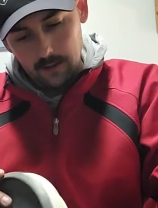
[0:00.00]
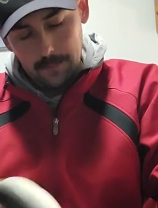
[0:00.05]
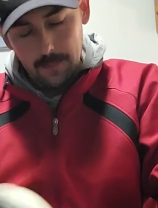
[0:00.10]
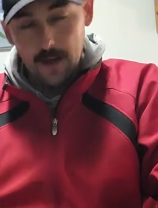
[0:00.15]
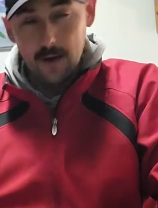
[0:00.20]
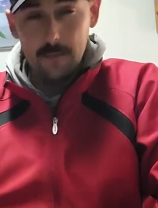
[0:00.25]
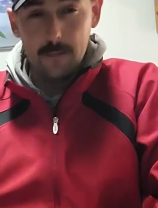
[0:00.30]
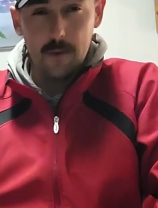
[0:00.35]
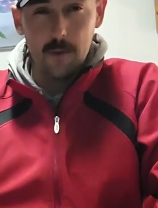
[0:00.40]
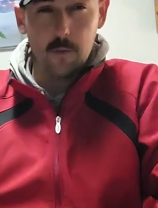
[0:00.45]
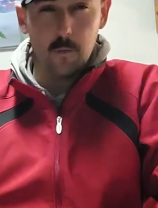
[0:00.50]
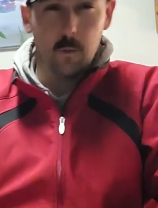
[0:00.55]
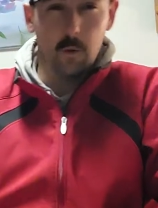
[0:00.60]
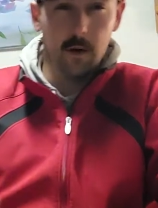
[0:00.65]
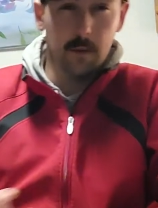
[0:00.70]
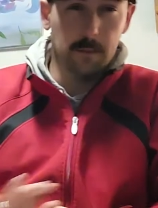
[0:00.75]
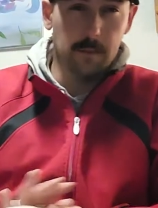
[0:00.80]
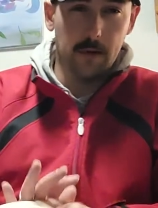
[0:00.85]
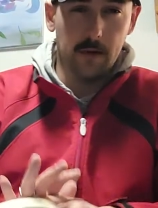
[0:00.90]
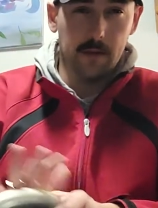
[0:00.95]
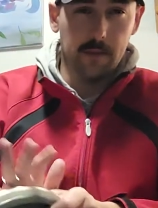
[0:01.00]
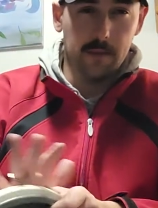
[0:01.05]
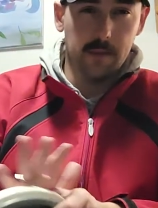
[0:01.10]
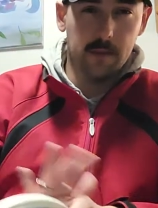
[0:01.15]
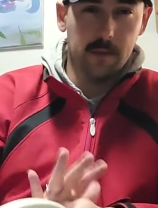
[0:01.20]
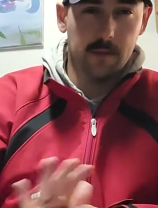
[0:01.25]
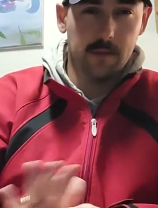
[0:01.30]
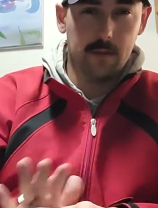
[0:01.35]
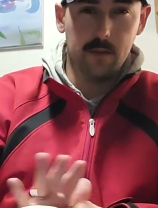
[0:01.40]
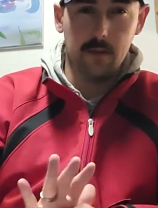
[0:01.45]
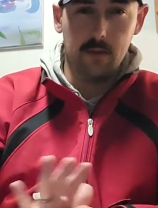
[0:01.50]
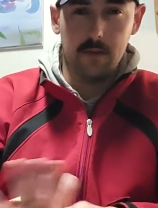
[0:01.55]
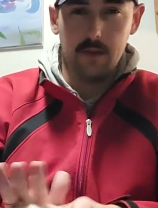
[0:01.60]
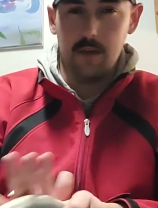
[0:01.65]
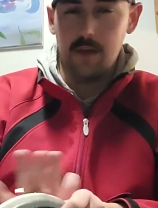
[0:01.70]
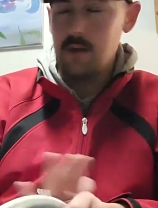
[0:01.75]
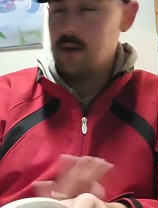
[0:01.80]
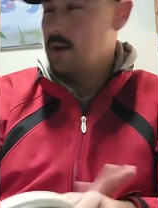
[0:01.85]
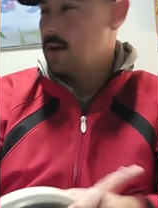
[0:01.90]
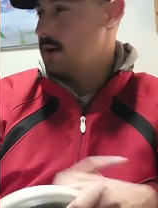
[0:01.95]
might have missed 1 month this
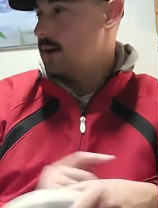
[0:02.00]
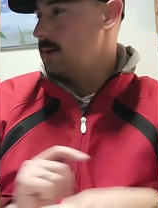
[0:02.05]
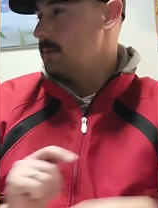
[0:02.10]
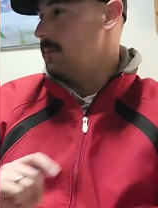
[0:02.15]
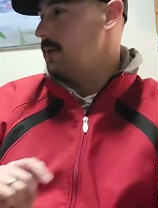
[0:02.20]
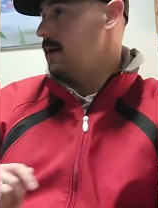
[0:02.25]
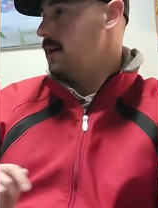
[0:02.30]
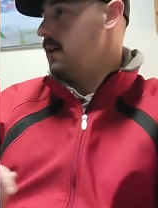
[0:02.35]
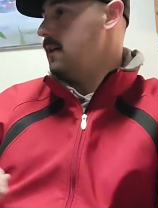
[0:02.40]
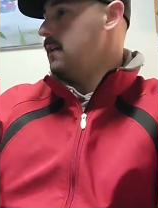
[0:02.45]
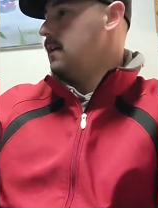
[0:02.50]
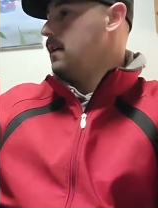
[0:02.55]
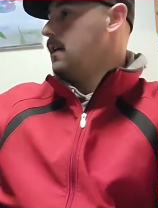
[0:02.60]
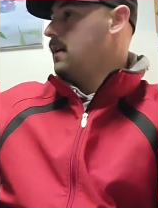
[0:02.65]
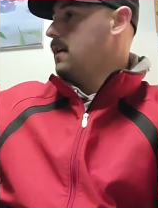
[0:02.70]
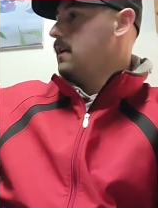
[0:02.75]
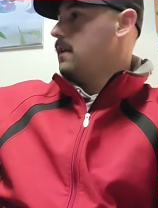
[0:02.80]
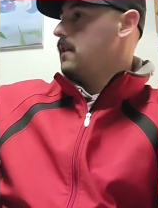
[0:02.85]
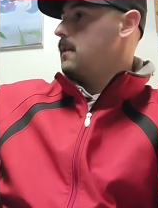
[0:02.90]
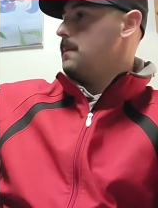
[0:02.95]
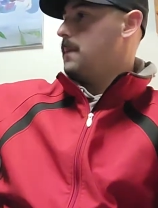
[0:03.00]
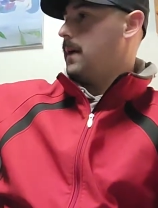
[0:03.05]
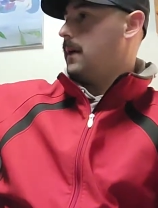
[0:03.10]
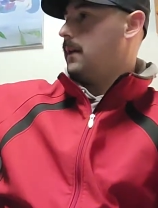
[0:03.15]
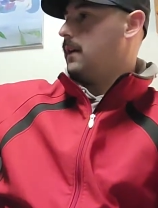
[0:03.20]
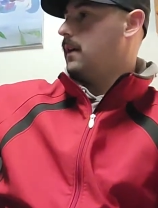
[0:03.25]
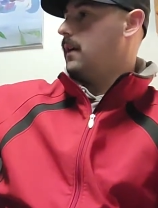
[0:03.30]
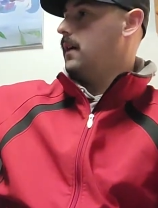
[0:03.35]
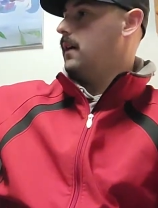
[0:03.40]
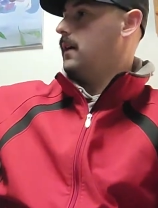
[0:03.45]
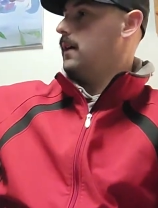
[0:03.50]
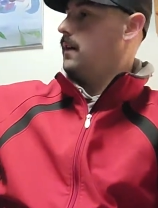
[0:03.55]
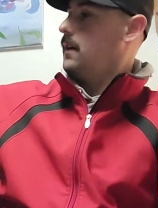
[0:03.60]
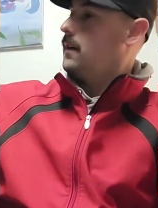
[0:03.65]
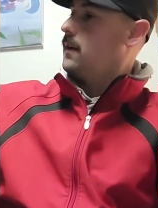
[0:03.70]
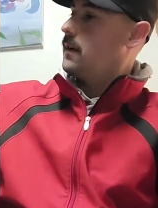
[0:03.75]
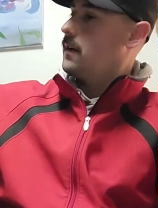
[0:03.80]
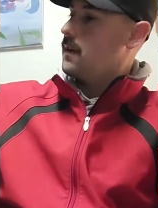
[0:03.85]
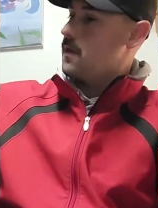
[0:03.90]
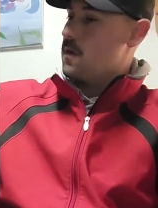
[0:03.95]
year, but it's been good.
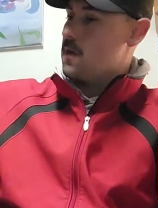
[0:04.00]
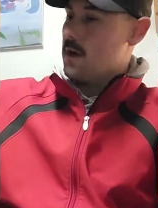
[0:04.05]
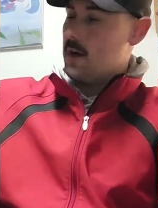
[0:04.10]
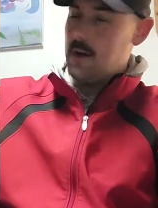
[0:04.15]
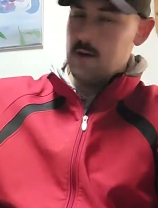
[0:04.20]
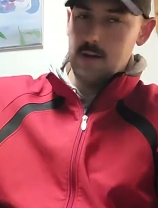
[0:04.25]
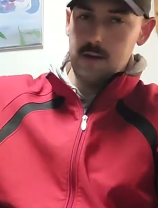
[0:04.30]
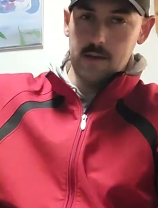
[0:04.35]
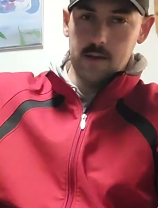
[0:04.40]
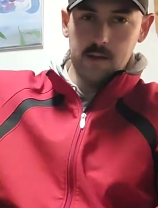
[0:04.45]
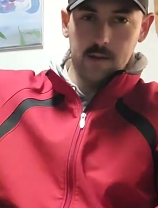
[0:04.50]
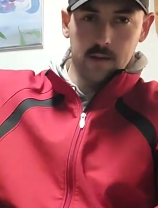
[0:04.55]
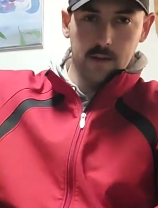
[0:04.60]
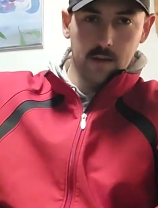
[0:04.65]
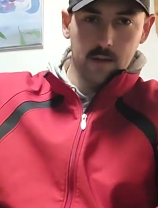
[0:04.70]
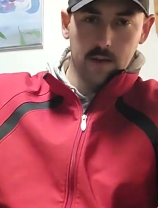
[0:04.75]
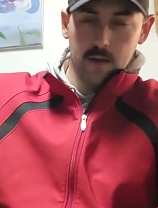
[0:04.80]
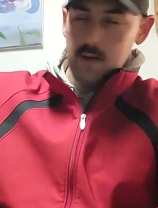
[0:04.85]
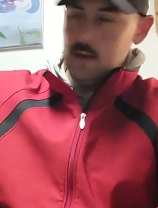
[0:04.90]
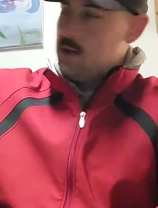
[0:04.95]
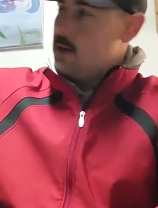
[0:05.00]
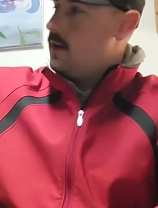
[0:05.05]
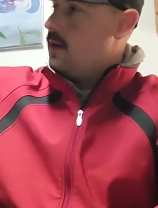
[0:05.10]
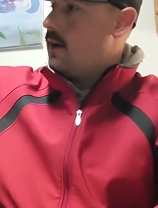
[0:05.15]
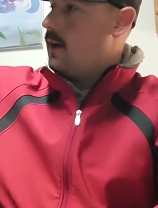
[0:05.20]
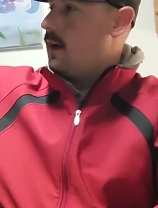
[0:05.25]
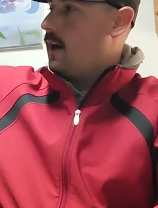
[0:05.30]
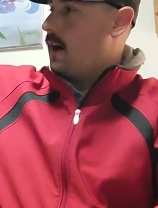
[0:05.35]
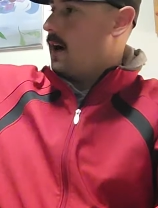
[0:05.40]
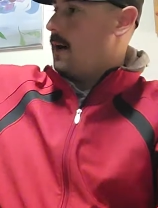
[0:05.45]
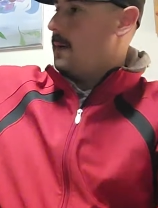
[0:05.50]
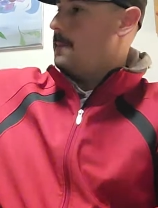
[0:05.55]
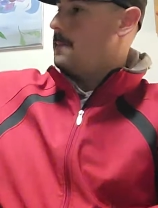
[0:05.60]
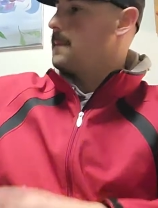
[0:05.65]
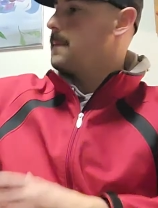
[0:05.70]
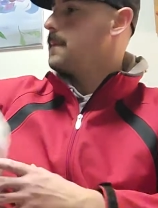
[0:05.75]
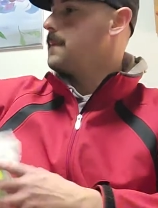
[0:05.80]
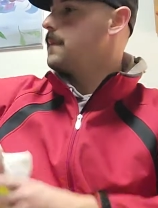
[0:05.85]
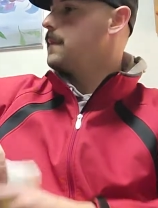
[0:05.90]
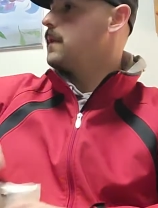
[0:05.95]
Good journey. So I'm
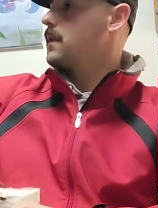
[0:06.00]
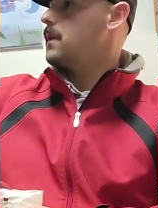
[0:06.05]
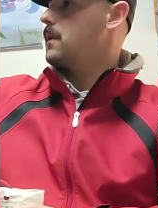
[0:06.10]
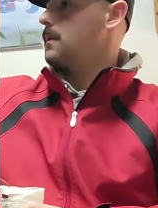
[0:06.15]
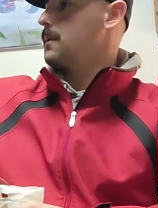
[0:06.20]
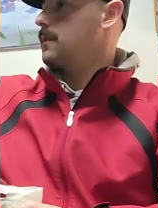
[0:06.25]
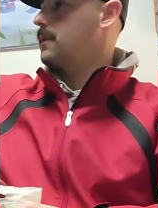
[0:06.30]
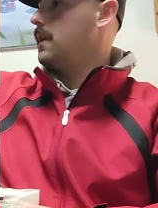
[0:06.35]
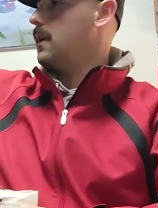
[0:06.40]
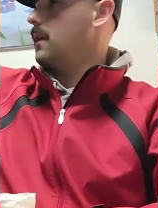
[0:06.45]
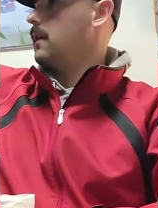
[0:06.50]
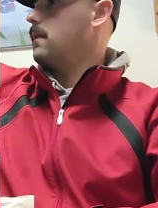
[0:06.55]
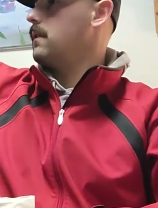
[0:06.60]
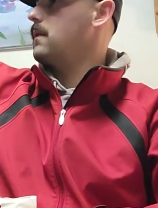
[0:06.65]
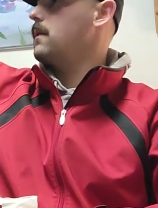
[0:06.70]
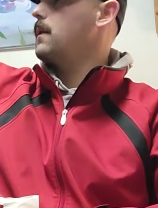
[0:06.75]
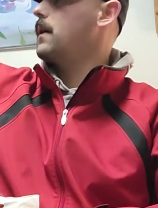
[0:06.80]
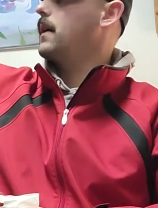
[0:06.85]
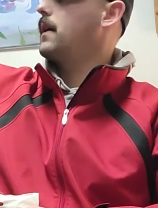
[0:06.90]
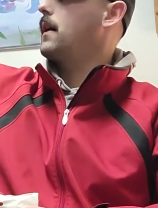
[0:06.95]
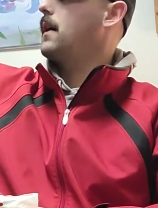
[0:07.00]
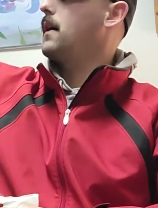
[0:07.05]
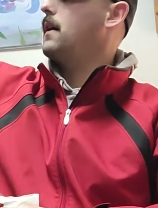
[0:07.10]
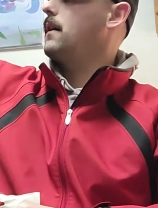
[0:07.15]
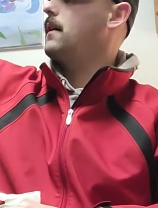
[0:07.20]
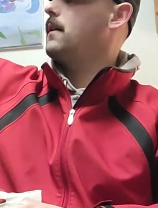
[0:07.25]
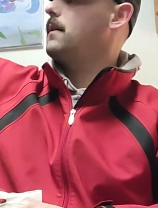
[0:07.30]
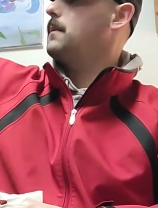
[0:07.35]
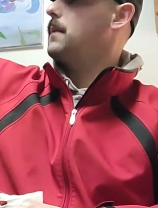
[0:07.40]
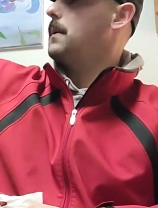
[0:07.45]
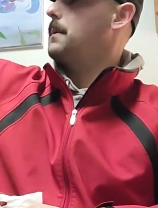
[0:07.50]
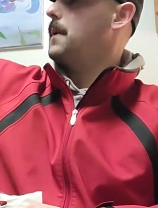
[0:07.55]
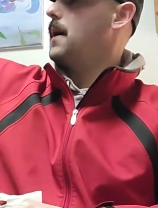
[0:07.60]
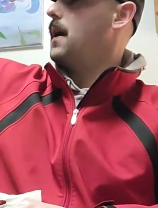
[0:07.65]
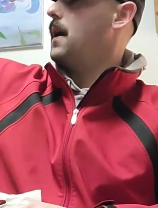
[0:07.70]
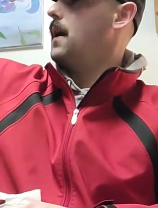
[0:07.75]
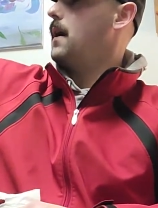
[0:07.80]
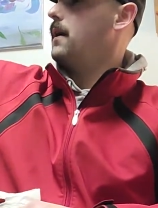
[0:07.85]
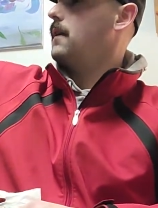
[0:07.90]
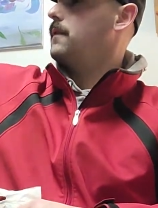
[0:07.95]
going to take you through what I got in my
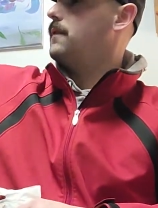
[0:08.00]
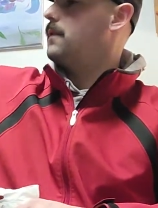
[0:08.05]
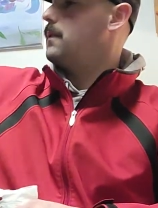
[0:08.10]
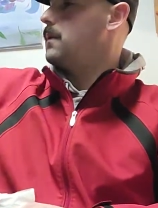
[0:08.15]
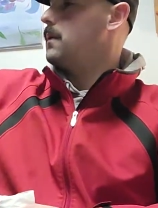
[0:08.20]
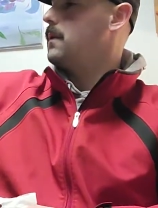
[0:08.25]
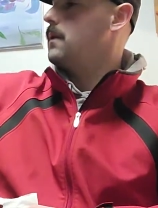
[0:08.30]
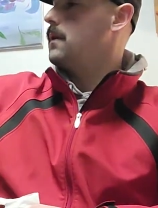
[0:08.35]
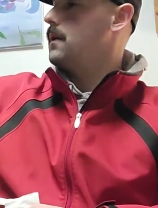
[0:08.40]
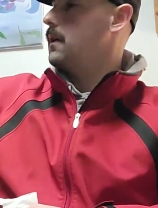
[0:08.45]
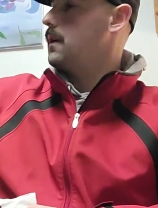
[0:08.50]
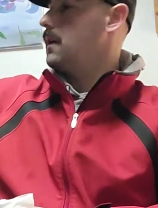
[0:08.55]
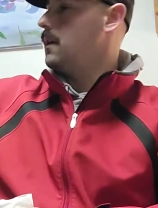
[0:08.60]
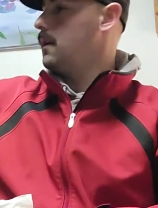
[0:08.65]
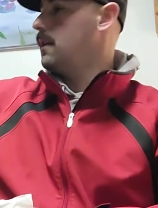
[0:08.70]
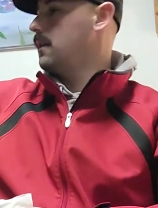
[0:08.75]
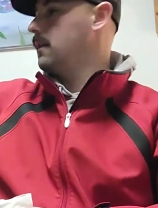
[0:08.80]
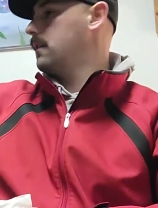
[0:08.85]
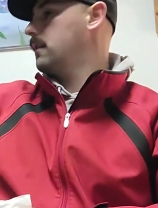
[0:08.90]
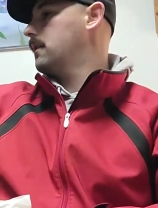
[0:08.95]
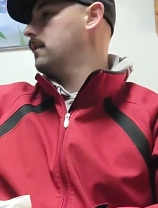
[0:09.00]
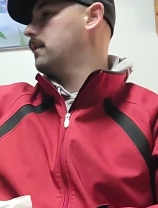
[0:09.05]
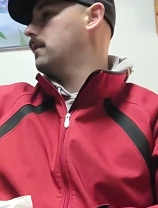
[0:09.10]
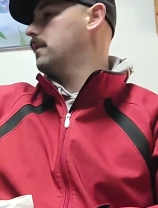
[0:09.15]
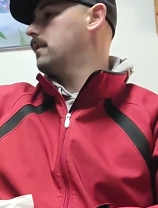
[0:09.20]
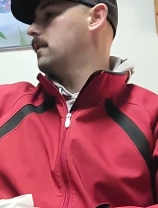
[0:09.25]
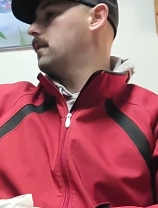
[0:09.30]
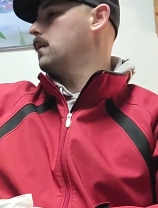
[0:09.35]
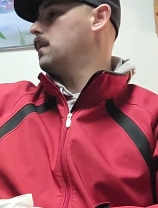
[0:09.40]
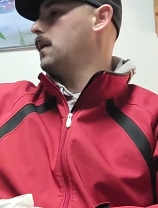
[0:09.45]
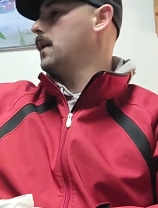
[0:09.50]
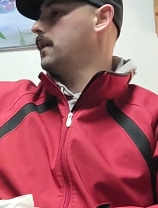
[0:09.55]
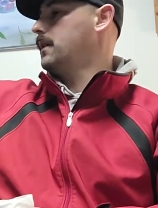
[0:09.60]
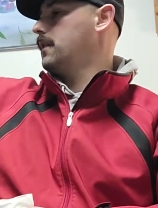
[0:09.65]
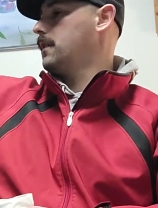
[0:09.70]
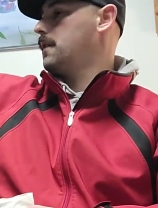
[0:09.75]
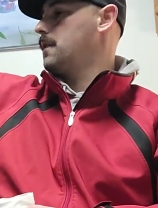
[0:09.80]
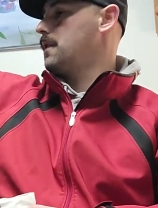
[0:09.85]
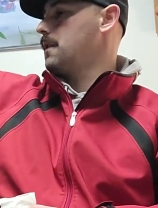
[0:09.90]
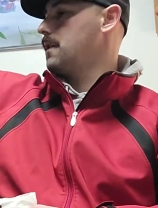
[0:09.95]
bag for the
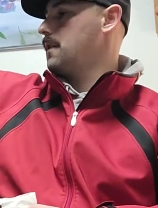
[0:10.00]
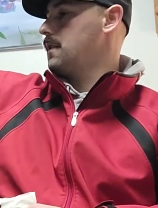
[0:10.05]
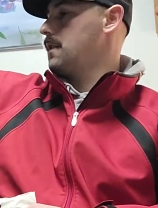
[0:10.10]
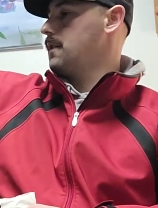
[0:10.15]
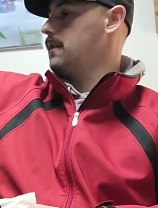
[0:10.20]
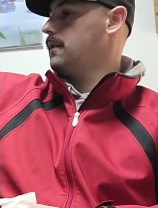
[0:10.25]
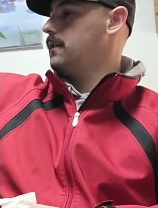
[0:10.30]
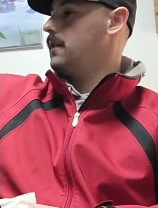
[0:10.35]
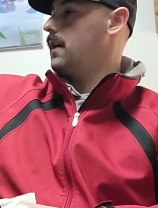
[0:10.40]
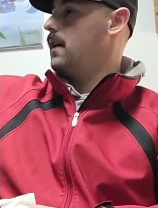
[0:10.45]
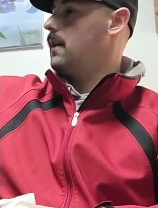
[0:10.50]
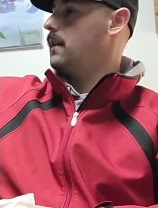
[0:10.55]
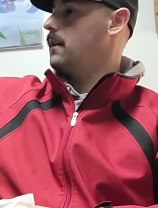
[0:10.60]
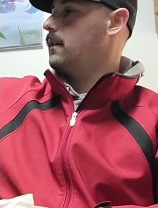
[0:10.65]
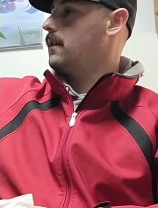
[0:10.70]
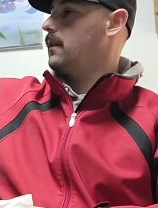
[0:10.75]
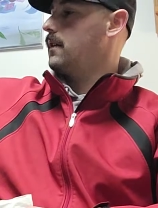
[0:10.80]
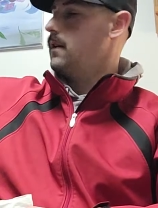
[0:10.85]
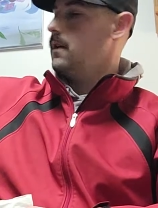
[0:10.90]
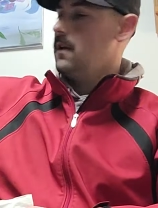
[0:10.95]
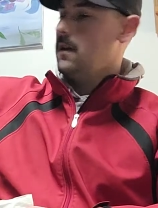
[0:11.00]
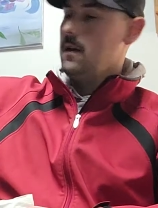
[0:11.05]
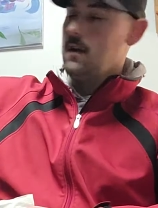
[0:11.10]
winter season, technically.